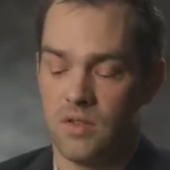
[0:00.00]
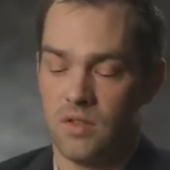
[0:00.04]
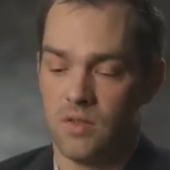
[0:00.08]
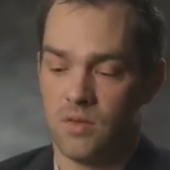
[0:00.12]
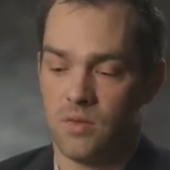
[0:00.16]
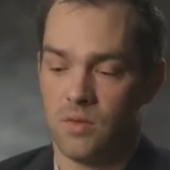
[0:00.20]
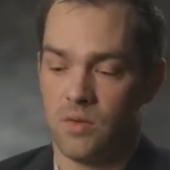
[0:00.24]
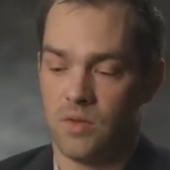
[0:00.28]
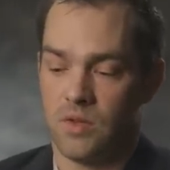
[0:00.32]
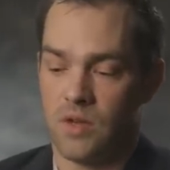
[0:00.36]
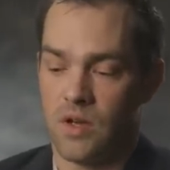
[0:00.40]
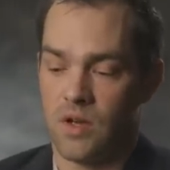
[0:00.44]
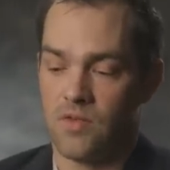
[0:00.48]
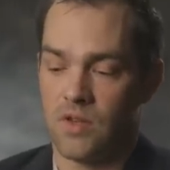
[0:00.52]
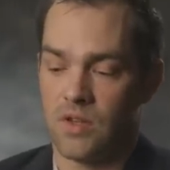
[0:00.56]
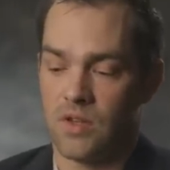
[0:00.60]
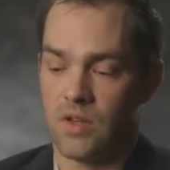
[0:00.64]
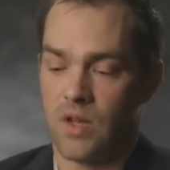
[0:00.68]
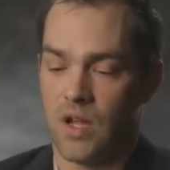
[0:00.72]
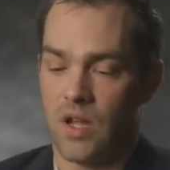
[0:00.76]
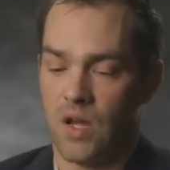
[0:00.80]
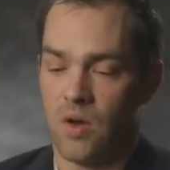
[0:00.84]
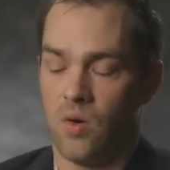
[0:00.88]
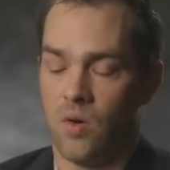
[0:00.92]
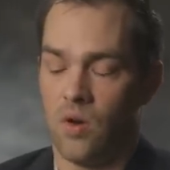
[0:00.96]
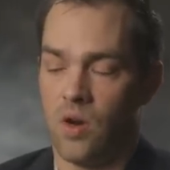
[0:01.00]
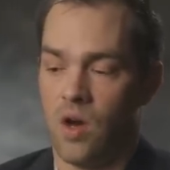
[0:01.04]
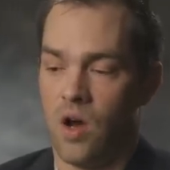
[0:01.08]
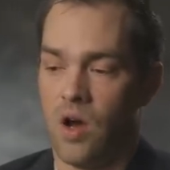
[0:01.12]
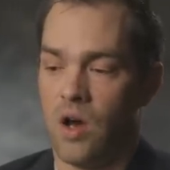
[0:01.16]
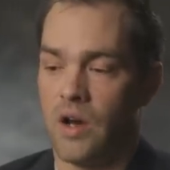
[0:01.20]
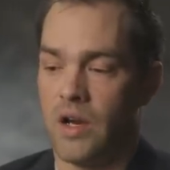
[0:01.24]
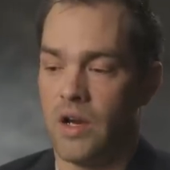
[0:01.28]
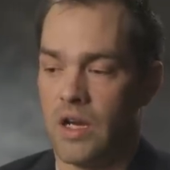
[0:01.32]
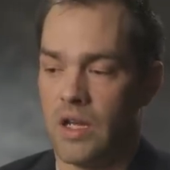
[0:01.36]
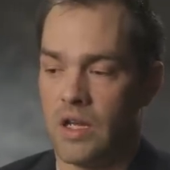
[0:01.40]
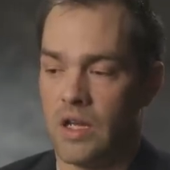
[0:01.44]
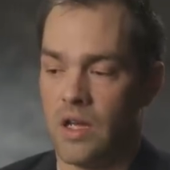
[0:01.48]
with everything going on, and
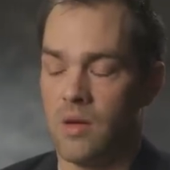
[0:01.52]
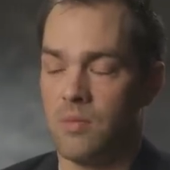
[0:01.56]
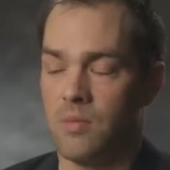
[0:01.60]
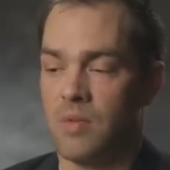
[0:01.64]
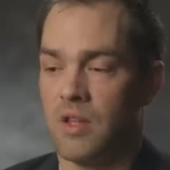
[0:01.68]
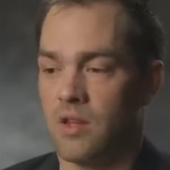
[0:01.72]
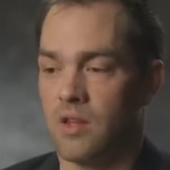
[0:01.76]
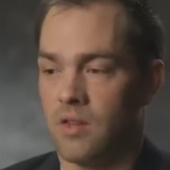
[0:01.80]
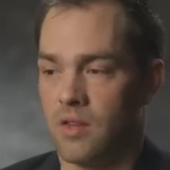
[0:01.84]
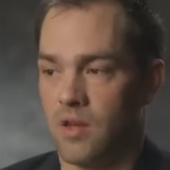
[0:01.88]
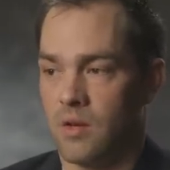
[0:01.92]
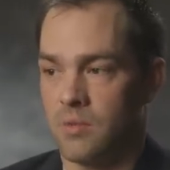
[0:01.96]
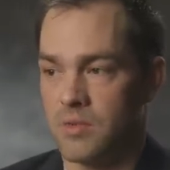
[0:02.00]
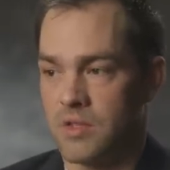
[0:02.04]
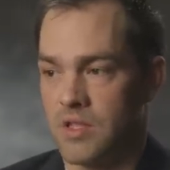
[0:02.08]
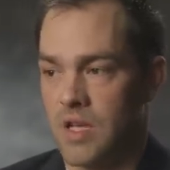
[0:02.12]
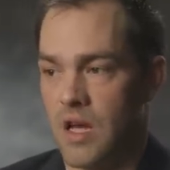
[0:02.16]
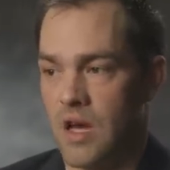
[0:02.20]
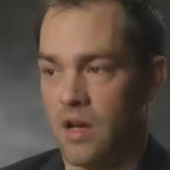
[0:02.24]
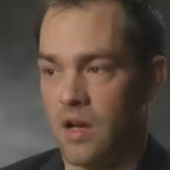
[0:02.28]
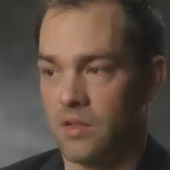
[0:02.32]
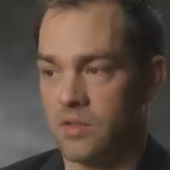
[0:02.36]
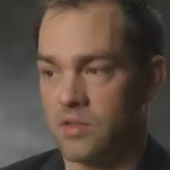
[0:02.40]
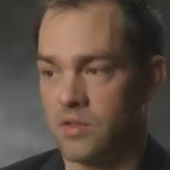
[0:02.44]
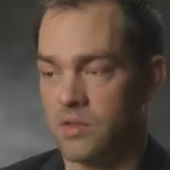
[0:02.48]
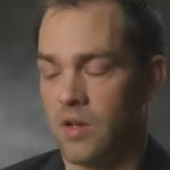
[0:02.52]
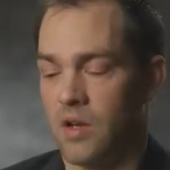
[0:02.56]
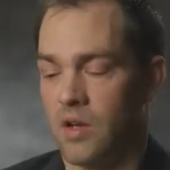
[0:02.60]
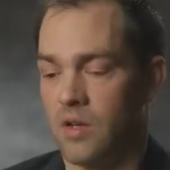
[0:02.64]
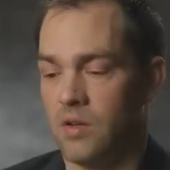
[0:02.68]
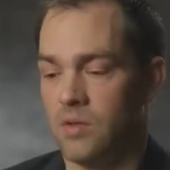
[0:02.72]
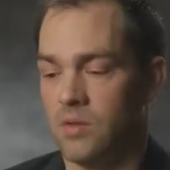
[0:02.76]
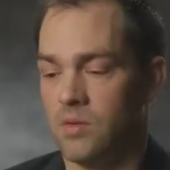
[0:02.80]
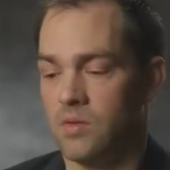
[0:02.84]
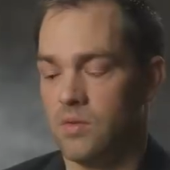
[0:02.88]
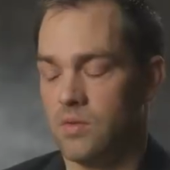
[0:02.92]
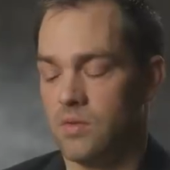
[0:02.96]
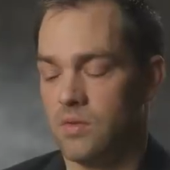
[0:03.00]
he gave me the thumbs down, so I knew
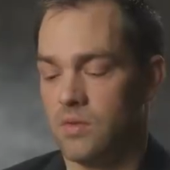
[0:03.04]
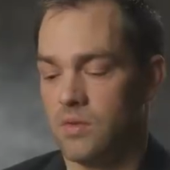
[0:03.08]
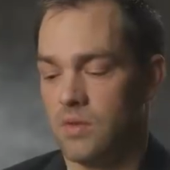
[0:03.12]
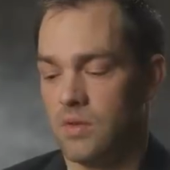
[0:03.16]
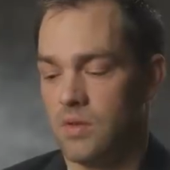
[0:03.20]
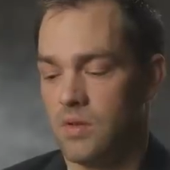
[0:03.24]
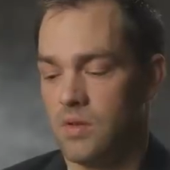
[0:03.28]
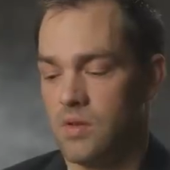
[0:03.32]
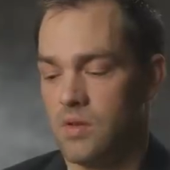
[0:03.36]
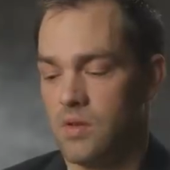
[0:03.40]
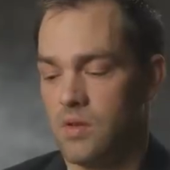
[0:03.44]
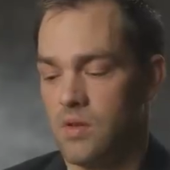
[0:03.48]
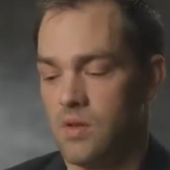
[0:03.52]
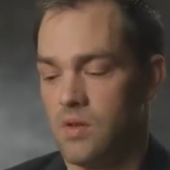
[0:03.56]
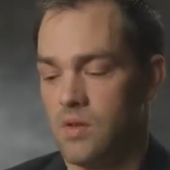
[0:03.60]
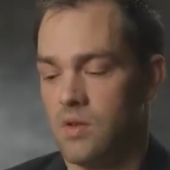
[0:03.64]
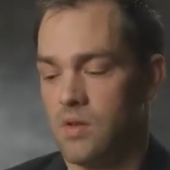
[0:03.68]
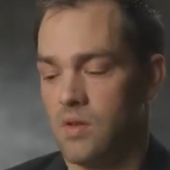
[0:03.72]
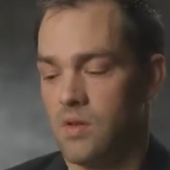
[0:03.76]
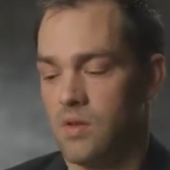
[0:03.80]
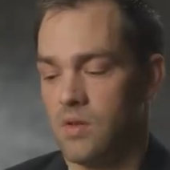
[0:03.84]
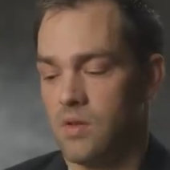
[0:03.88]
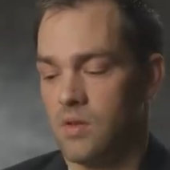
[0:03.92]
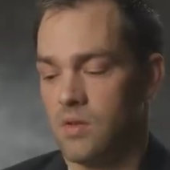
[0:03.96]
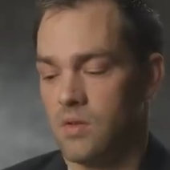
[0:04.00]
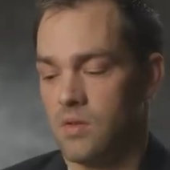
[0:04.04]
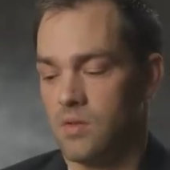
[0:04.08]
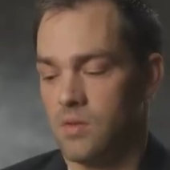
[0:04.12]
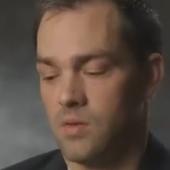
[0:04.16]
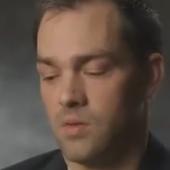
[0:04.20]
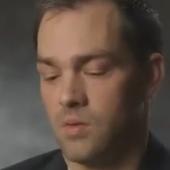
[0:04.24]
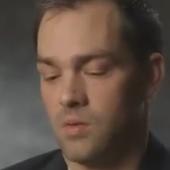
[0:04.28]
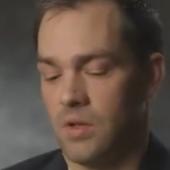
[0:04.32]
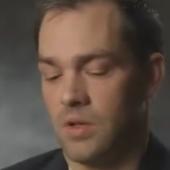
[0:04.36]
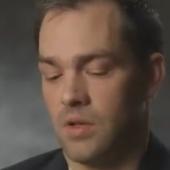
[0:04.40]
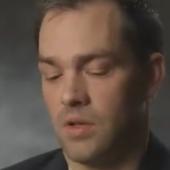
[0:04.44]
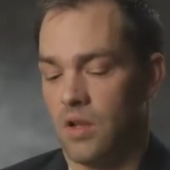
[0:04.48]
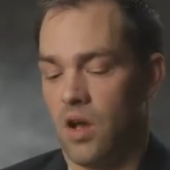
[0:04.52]

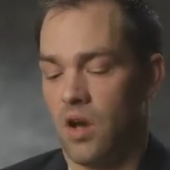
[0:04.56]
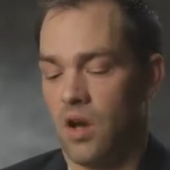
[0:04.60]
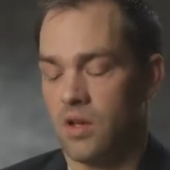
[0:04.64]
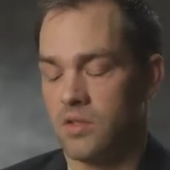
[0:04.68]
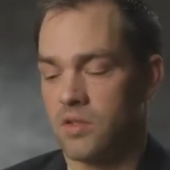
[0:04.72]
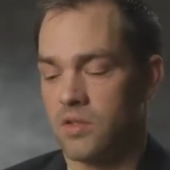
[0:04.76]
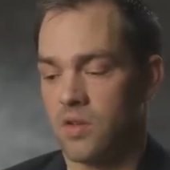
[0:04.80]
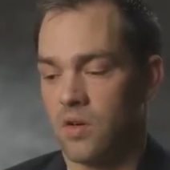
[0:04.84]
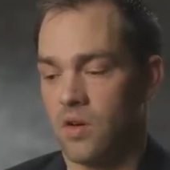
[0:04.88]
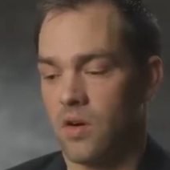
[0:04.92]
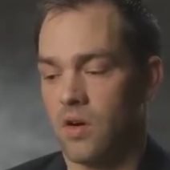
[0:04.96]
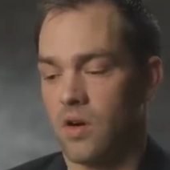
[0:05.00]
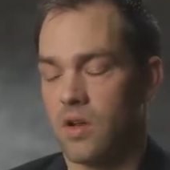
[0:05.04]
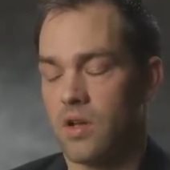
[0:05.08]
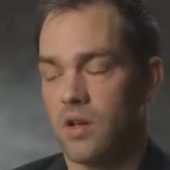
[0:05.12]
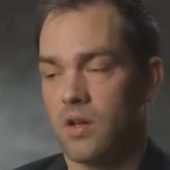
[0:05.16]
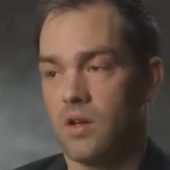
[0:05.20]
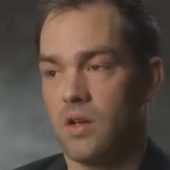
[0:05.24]
we'd lost Kirk.